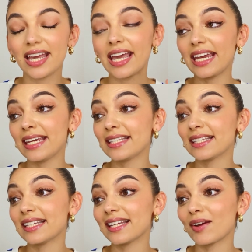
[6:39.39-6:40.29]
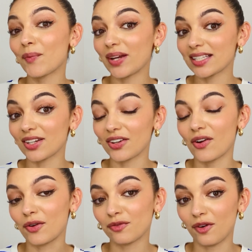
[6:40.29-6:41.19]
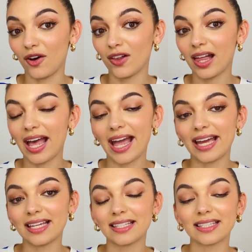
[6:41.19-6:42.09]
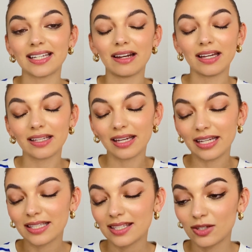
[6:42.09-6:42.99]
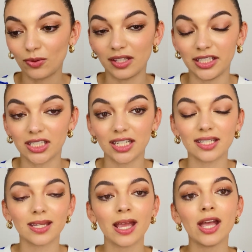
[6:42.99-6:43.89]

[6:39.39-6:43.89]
In winter or fall, and it's so delicious.